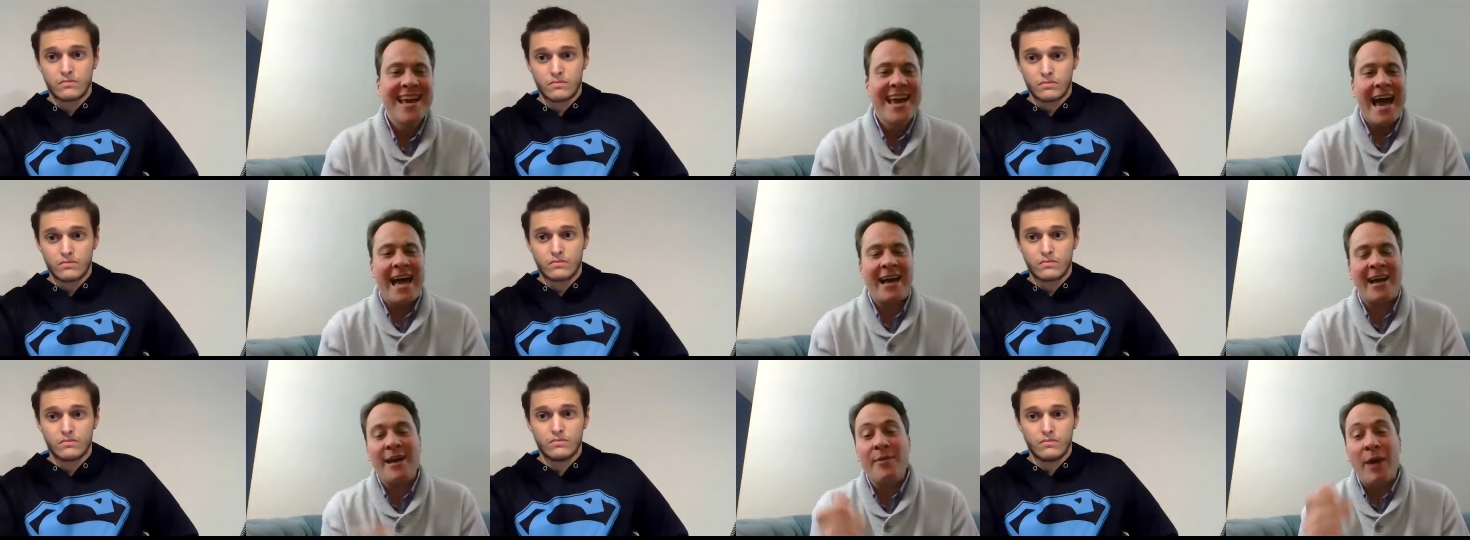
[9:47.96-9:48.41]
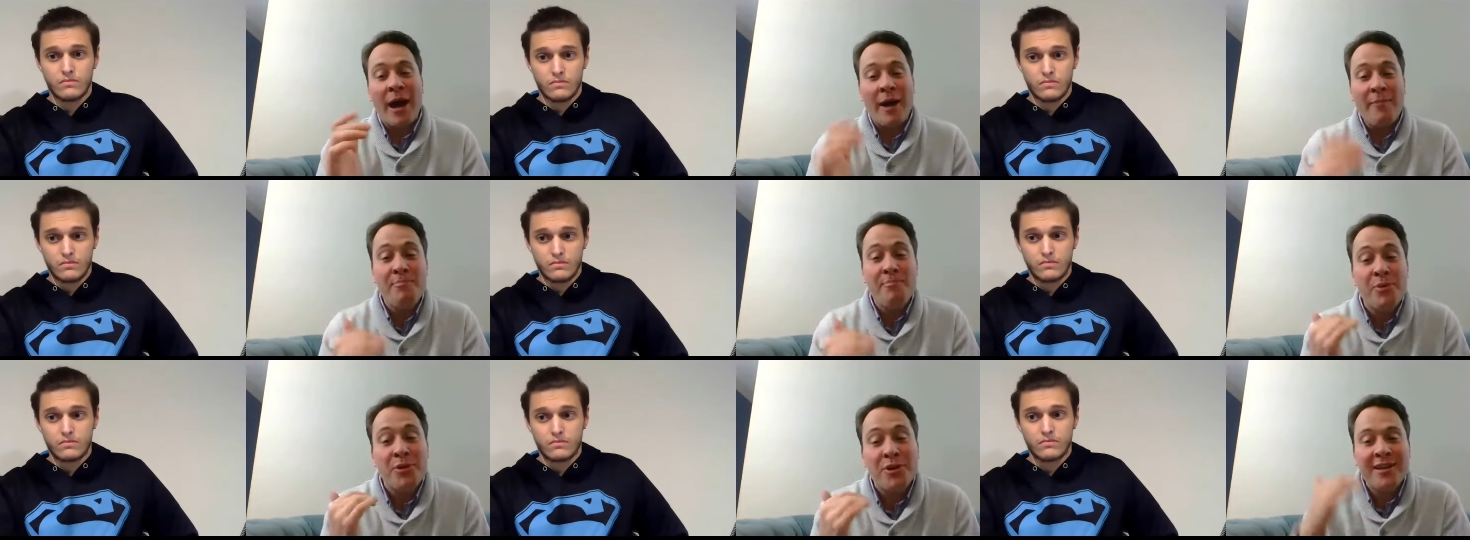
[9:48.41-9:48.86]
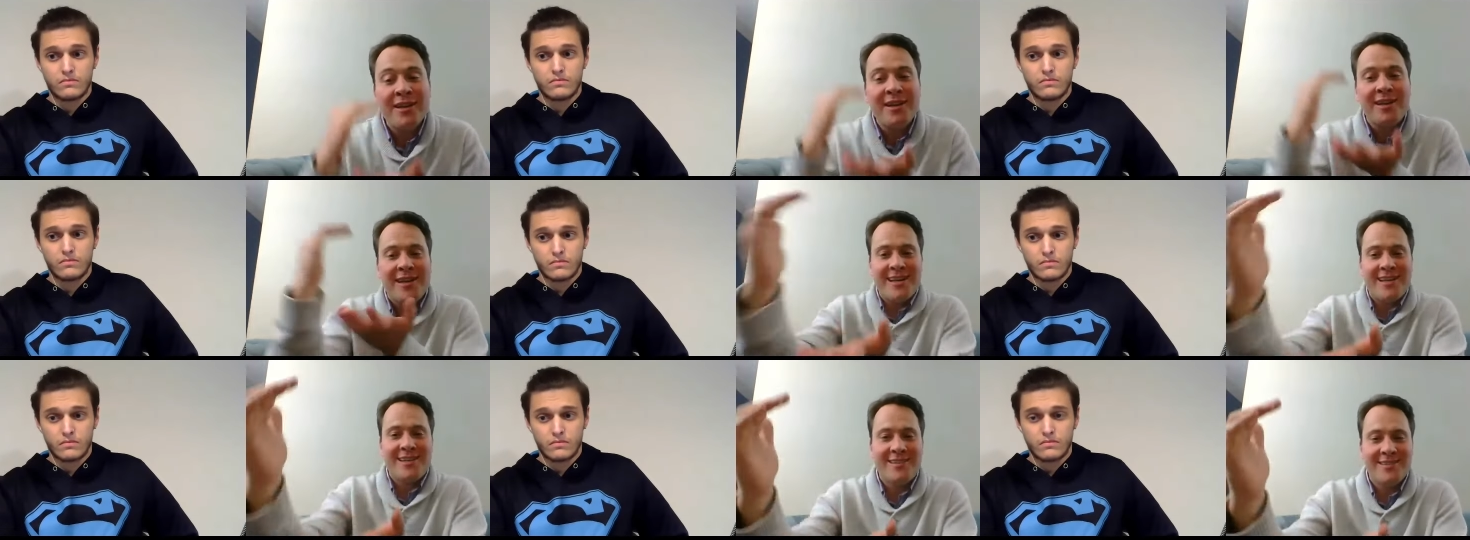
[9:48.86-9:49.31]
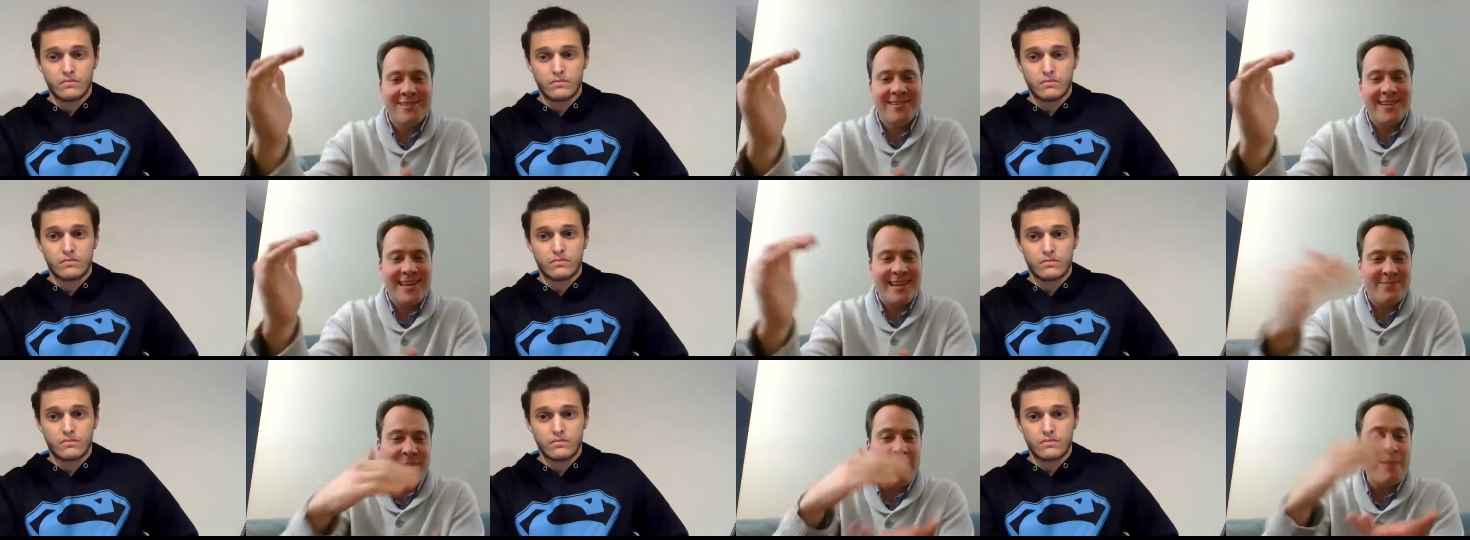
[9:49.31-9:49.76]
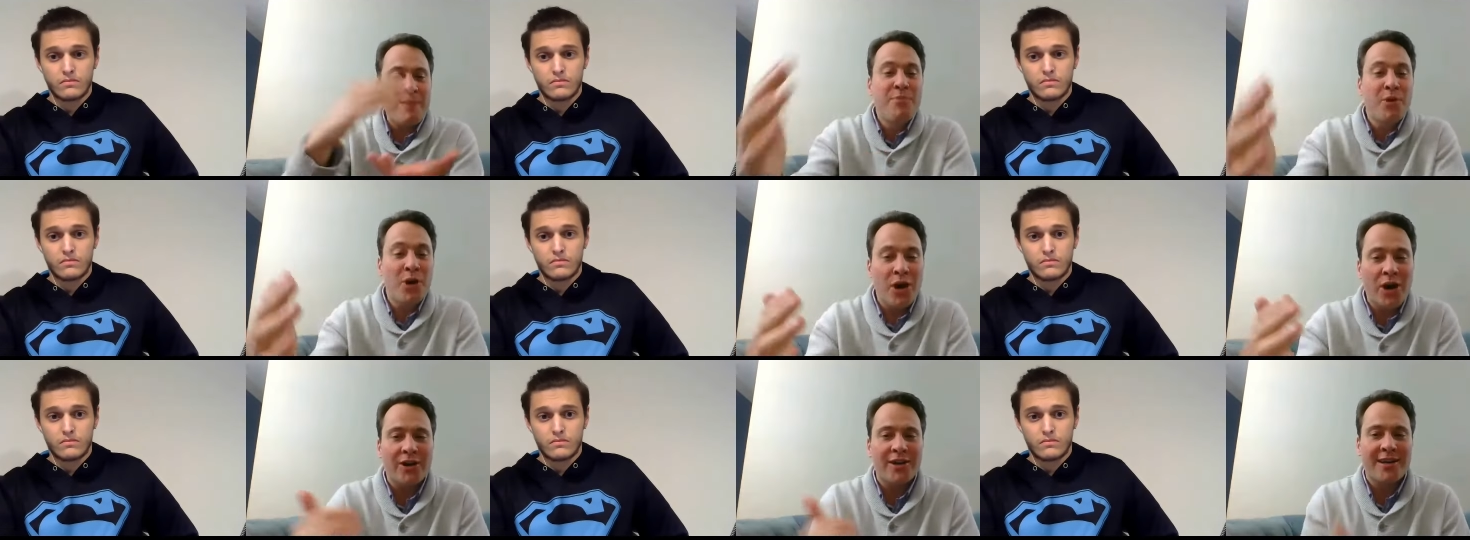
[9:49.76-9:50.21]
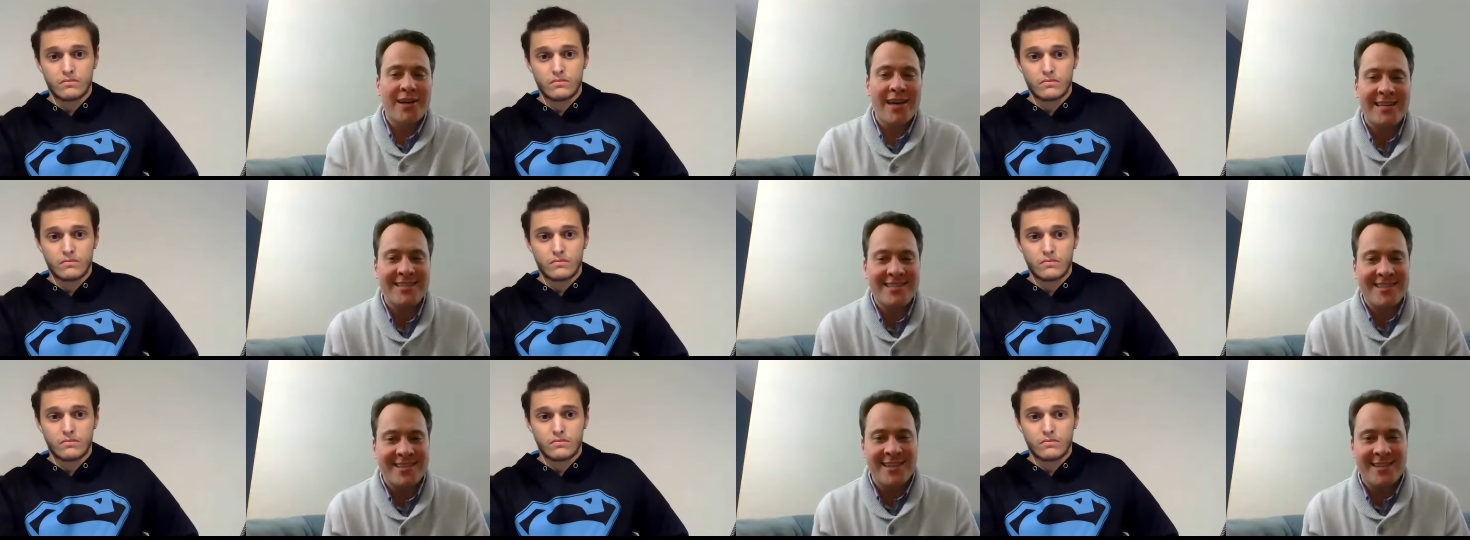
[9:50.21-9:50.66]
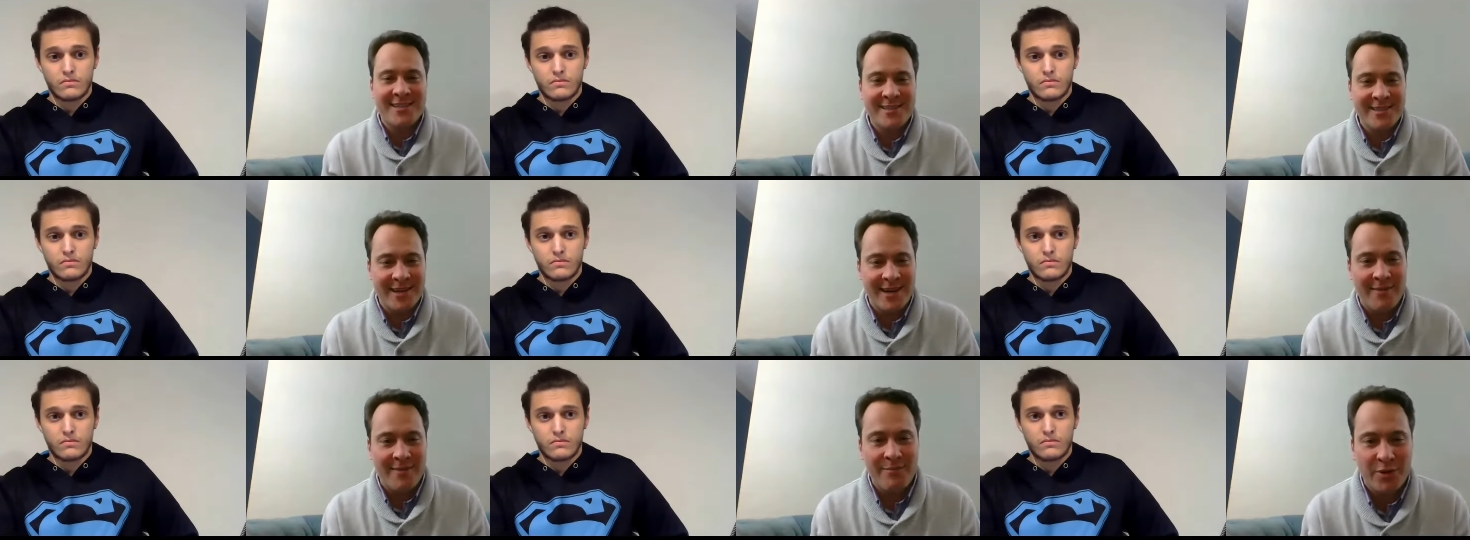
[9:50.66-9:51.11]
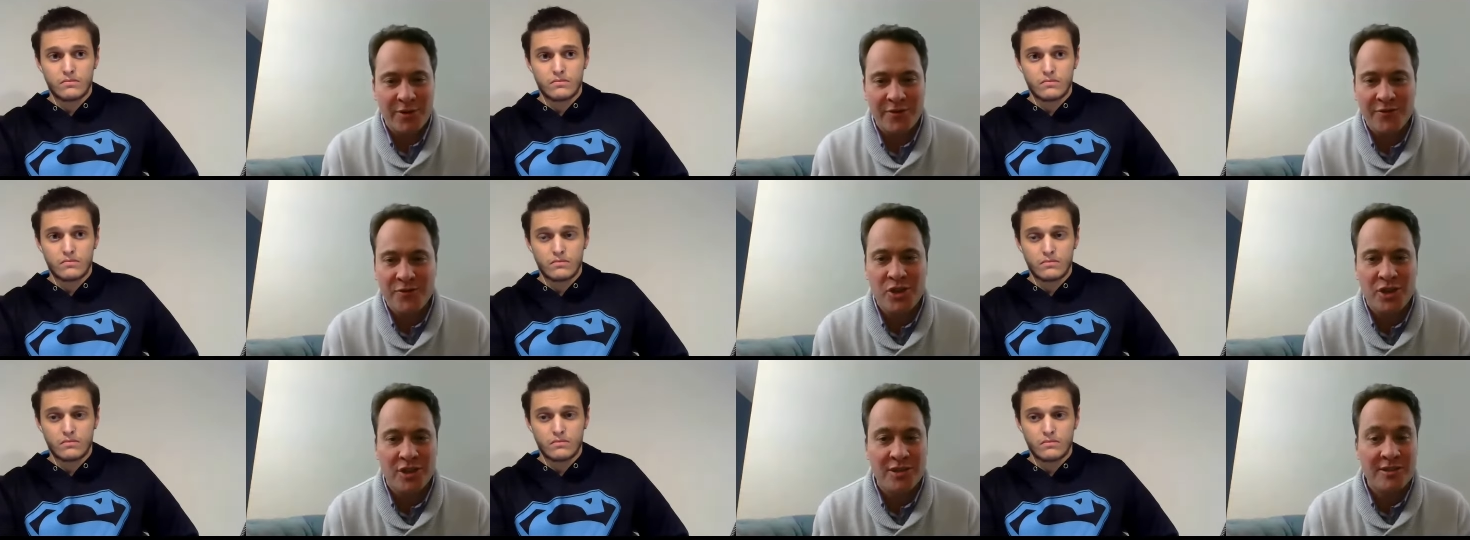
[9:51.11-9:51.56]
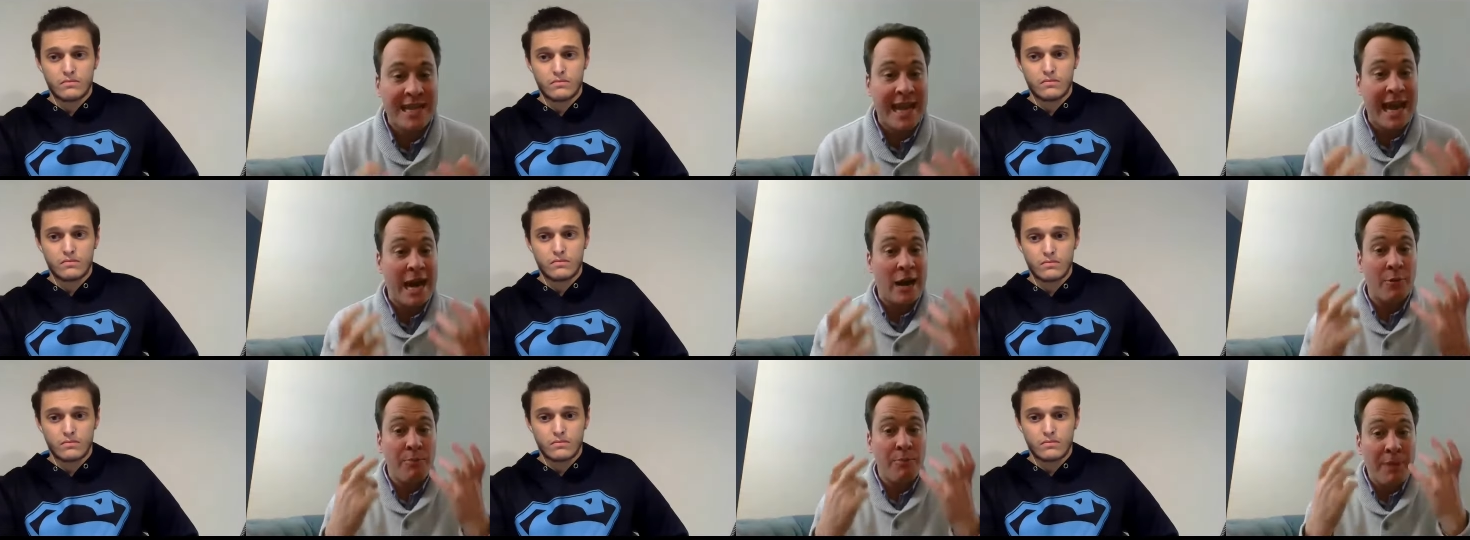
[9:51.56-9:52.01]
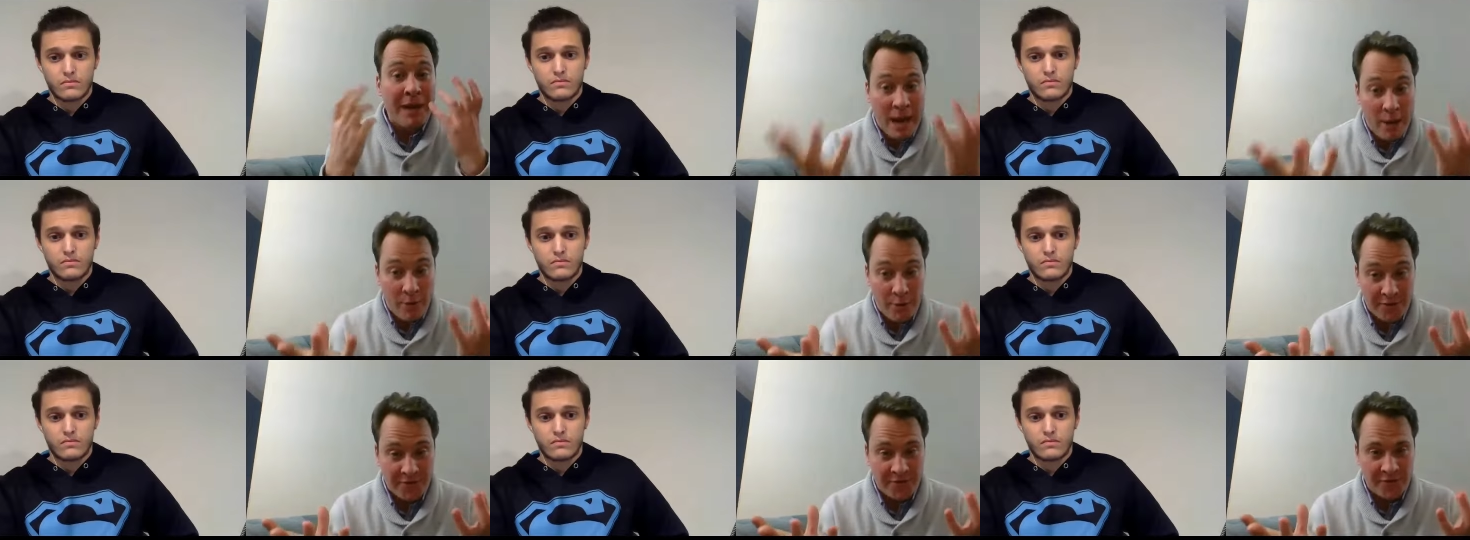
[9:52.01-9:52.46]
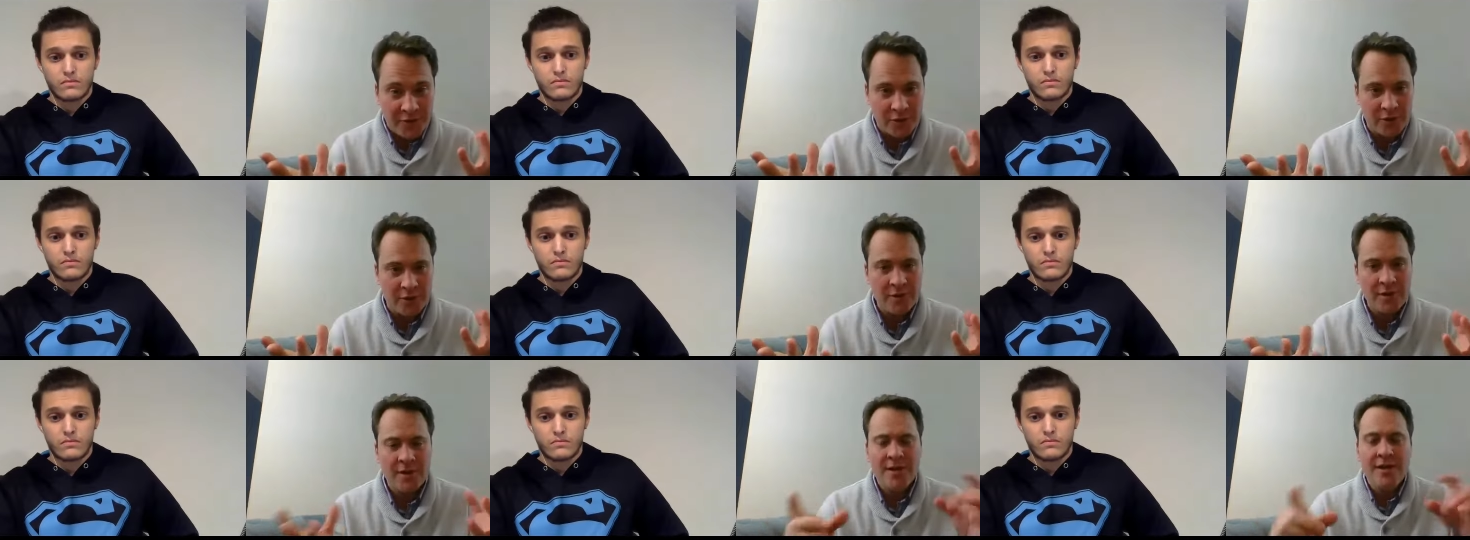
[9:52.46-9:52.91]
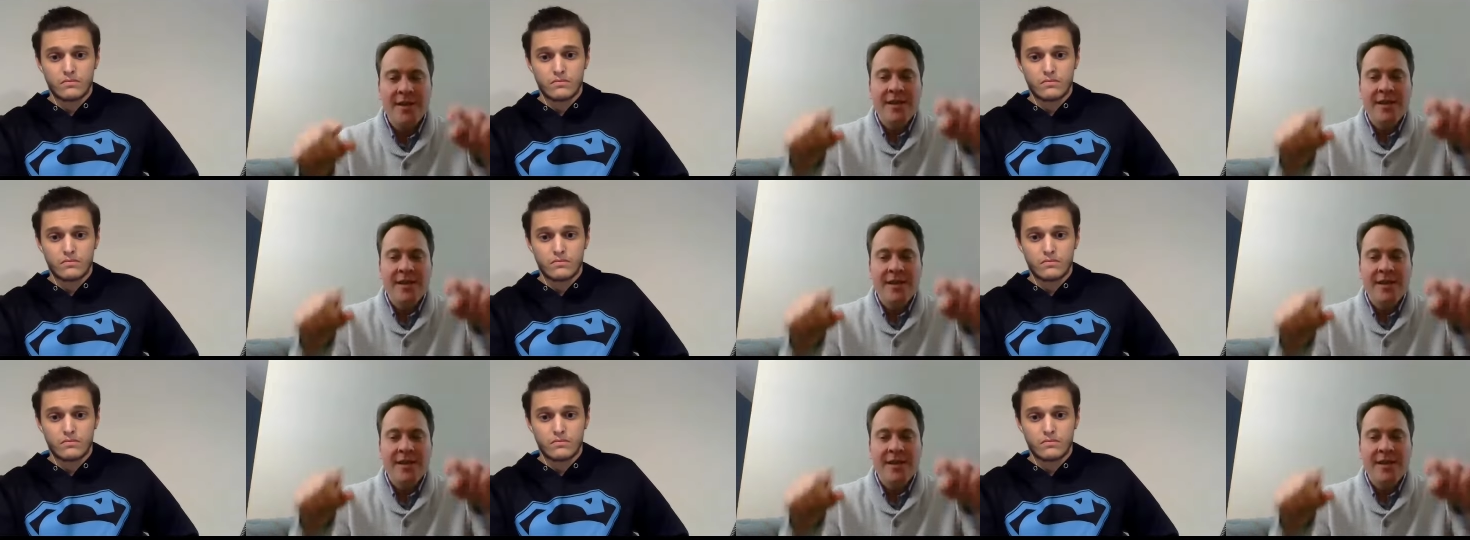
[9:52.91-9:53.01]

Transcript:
Speaker 1: And I put it in my book as an example of just how powerful